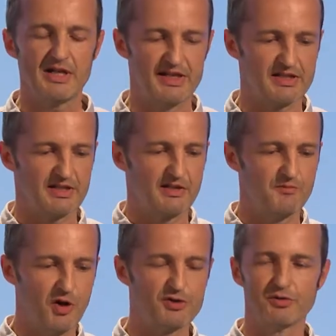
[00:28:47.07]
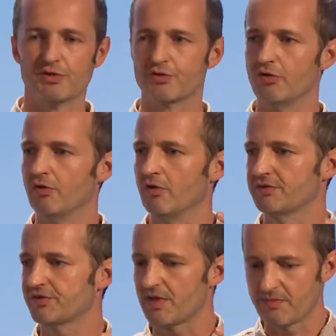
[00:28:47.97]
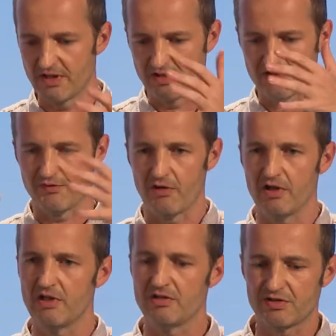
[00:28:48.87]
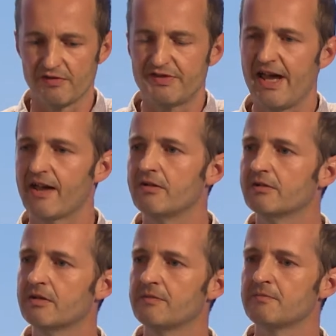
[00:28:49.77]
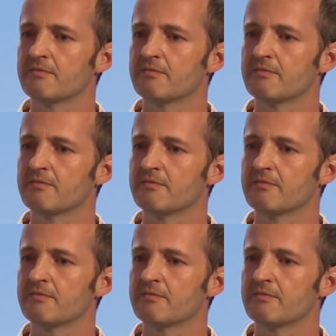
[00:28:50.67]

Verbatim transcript: as modules or something that's very sort of tangled?